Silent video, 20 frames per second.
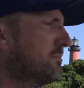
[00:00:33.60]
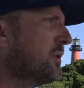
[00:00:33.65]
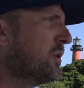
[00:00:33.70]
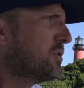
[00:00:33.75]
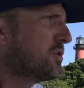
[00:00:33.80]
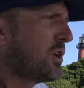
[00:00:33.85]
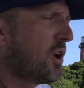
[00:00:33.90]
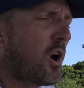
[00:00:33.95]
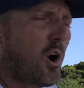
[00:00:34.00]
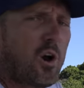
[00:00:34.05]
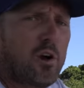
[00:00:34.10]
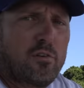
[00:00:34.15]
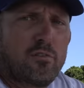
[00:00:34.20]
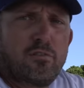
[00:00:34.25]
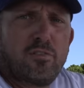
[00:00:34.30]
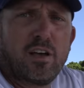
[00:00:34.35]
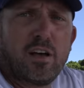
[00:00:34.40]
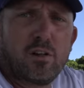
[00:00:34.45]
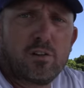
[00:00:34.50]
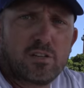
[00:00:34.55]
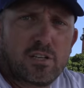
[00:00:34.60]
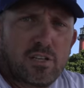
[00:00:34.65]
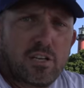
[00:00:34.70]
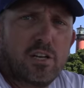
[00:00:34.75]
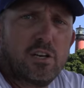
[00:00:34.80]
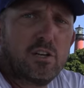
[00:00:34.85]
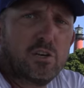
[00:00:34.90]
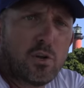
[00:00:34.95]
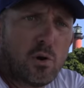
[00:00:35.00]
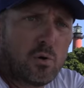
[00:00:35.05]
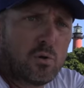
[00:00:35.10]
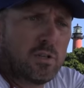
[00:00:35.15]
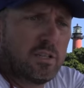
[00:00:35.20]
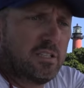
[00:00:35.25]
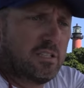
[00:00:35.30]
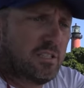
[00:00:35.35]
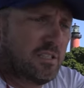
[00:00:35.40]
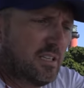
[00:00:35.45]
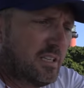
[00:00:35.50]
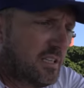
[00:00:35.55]
most heartfelt
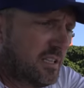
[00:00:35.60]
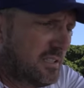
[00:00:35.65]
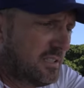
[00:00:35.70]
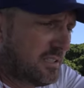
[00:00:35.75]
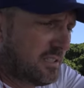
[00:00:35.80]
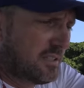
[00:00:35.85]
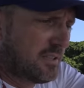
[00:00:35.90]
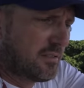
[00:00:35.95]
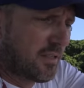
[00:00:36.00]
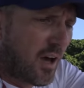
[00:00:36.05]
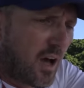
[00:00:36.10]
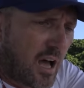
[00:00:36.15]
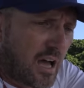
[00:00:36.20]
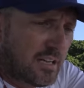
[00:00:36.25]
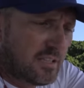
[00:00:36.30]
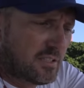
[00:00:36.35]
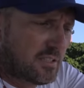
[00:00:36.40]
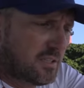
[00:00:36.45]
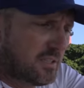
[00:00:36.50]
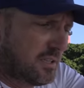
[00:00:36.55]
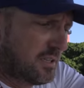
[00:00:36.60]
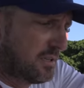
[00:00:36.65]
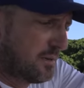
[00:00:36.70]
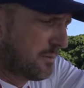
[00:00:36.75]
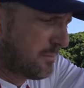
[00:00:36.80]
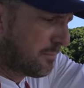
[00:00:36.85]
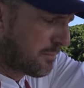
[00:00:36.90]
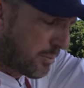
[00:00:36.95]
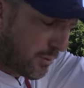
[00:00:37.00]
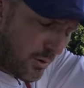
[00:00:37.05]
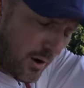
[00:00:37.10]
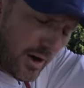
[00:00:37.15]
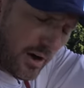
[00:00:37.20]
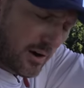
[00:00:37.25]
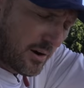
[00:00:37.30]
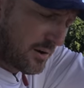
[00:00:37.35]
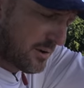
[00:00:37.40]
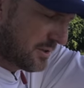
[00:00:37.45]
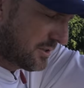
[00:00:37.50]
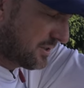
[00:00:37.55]
condolences, thoughts,
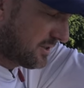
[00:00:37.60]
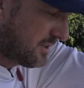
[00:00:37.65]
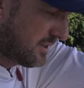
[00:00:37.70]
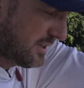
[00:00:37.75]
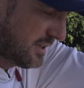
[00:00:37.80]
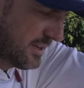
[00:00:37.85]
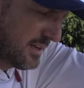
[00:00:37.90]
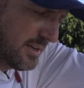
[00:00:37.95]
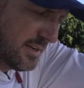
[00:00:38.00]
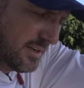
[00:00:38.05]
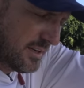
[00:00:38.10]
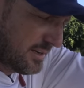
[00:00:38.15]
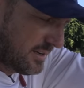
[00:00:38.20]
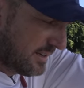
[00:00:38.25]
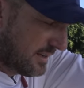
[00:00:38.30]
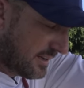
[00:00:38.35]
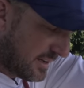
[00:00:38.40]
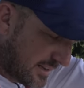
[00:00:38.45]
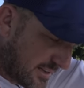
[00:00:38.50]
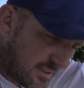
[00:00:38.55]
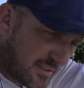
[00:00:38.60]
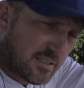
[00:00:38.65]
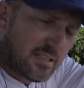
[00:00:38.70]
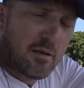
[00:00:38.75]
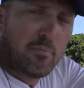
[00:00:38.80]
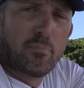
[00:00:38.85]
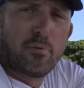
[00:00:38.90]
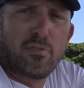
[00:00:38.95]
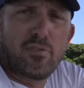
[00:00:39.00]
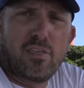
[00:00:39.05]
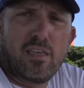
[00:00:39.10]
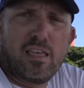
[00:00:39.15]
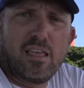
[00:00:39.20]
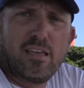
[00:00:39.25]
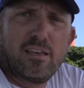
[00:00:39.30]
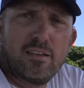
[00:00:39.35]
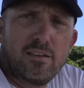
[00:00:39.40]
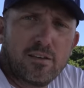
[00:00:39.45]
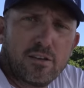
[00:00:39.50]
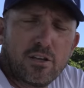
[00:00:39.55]
prayers, and
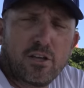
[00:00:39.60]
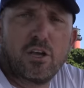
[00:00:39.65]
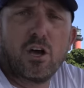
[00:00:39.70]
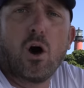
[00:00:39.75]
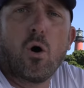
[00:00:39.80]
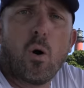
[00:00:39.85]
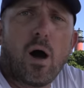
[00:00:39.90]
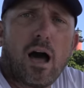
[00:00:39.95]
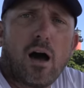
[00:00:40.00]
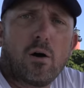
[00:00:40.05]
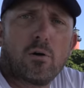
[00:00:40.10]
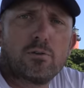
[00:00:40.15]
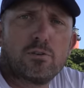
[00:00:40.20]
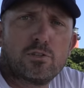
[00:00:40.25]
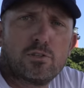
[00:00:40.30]
sympathy go out